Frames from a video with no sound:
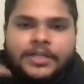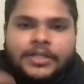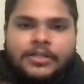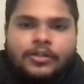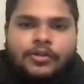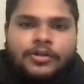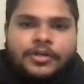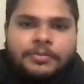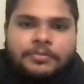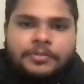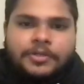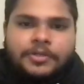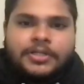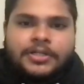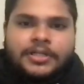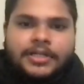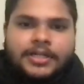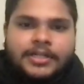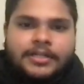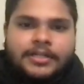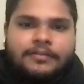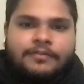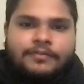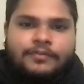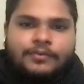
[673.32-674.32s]
Lauri
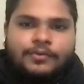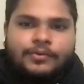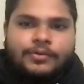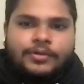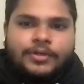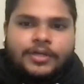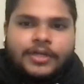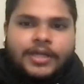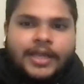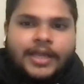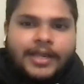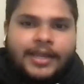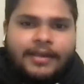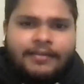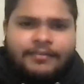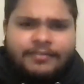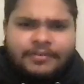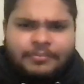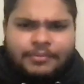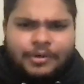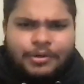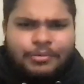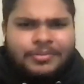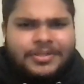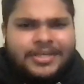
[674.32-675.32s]
Markkanen at the four, and
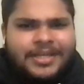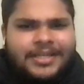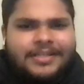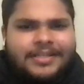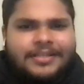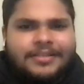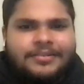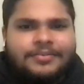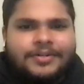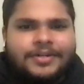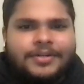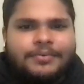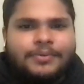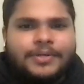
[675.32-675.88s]
Evan Mobley at the three.